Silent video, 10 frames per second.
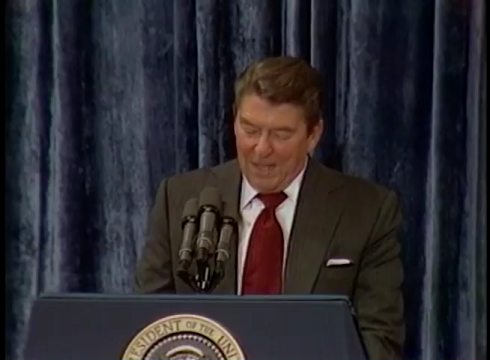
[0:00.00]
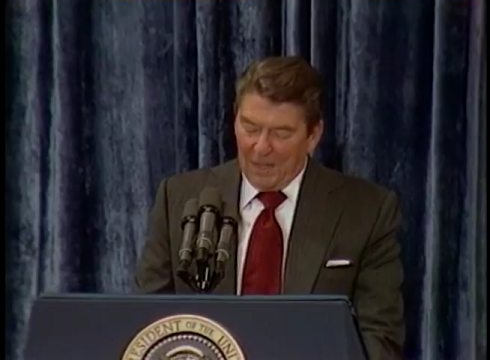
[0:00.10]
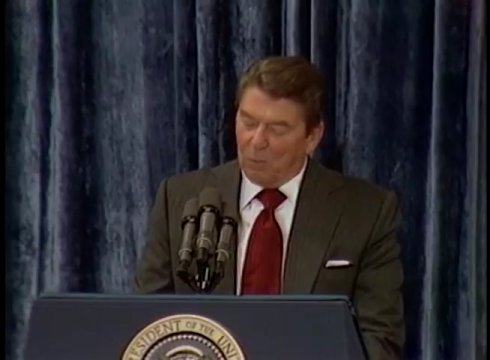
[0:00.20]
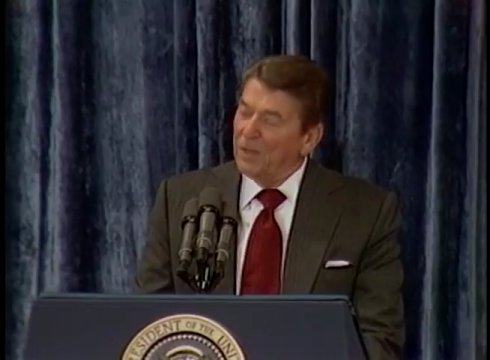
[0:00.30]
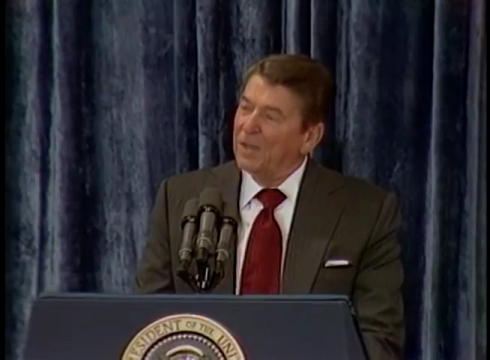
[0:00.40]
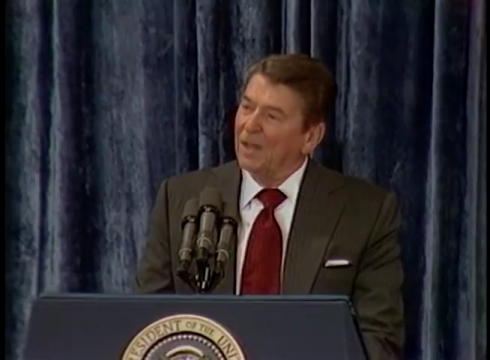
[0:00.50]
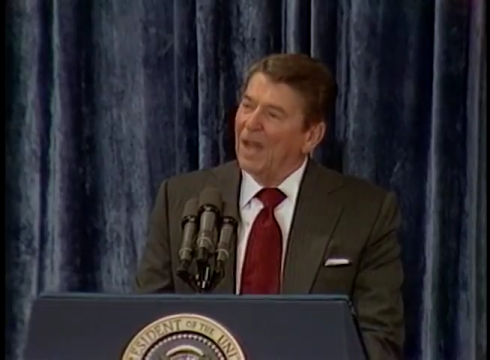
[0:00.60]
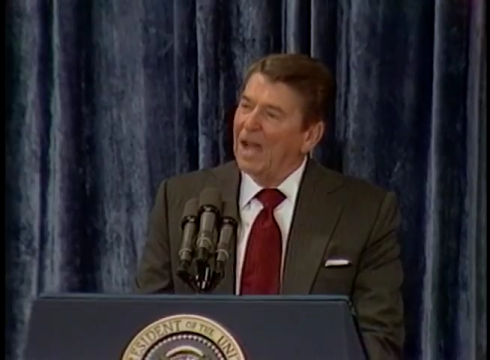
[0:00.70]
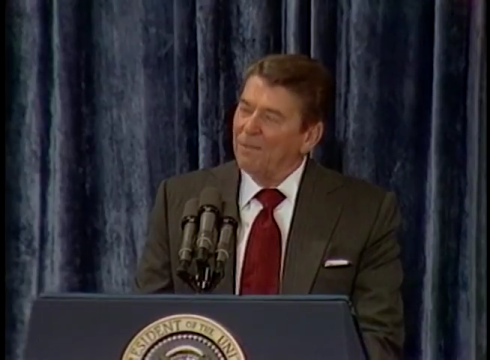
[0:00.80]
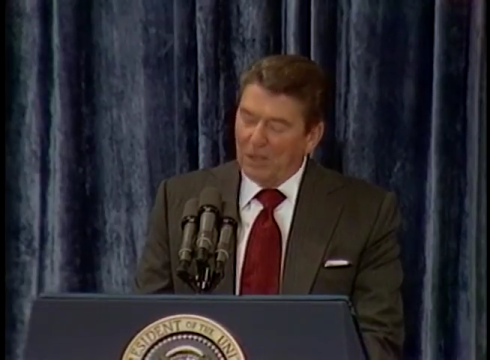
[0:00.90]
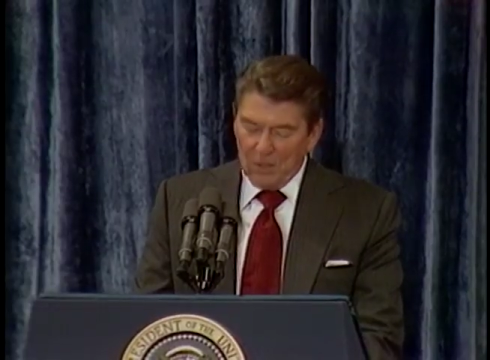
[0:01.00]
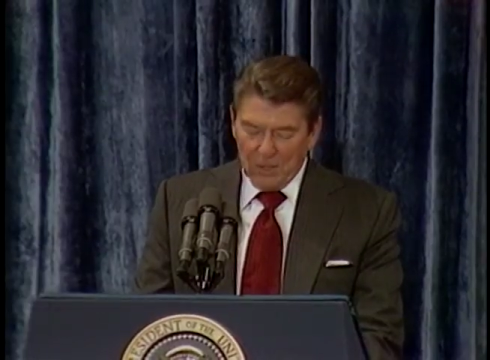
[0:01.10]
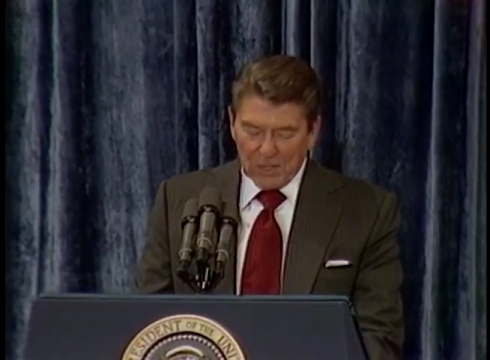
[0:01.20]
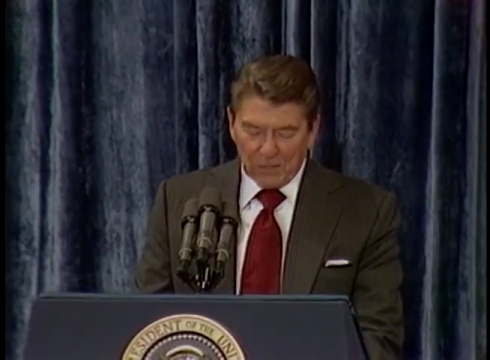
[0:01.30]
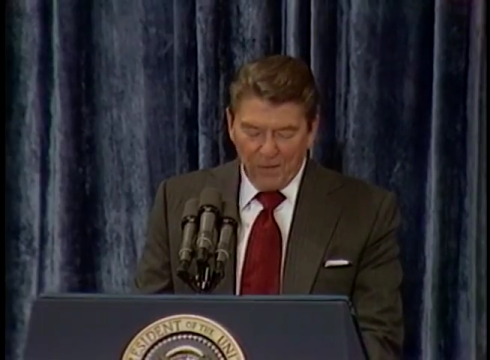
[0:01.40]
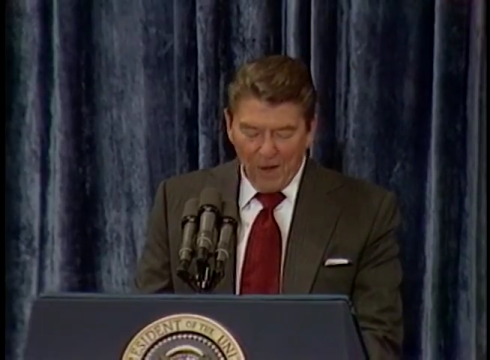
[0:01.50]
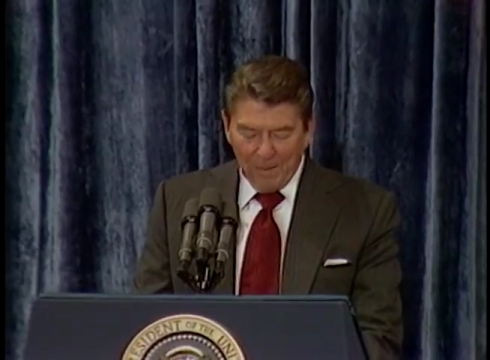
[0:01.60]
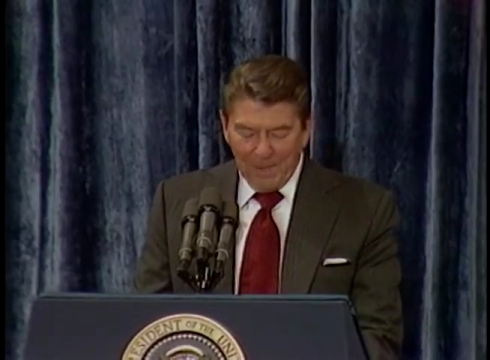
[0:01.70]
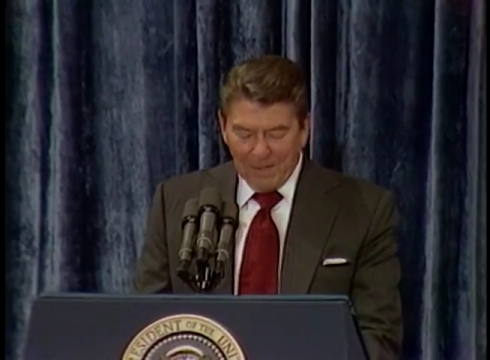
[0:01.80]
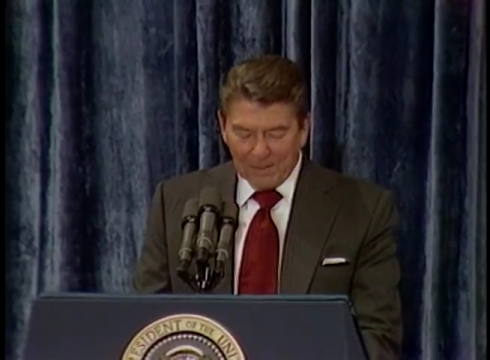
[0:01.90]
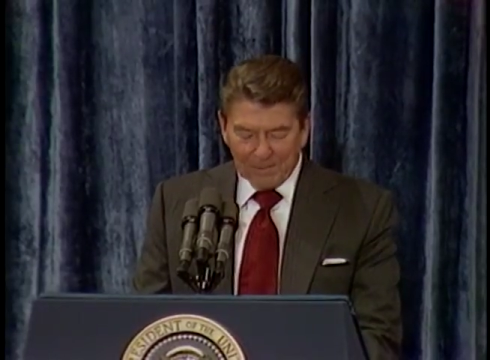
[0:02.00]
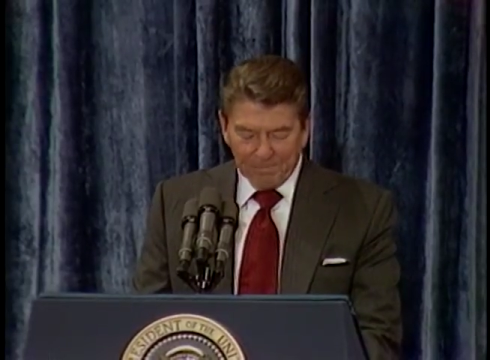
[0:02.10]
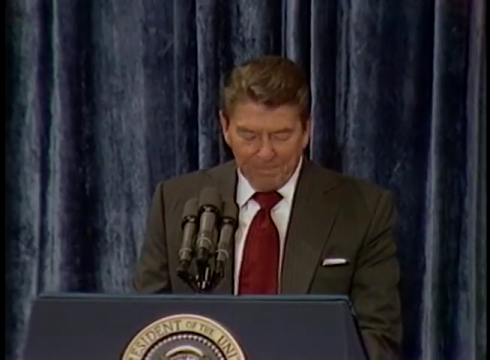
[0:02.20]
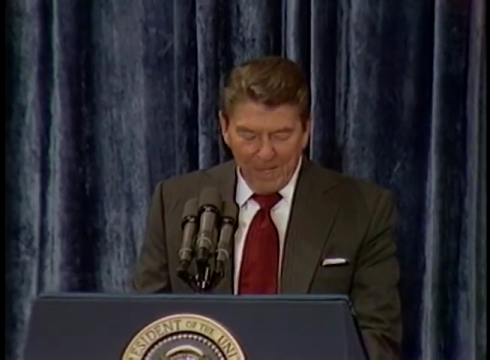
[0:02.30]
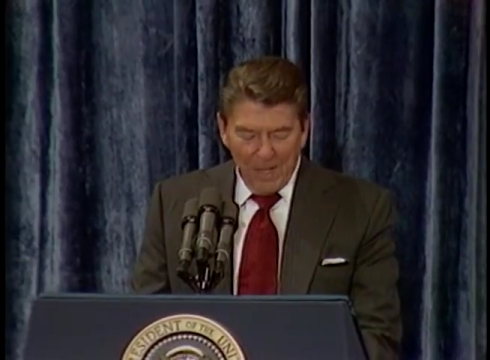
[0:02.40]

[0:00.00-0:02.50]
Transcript: And whether your livelihood is farming or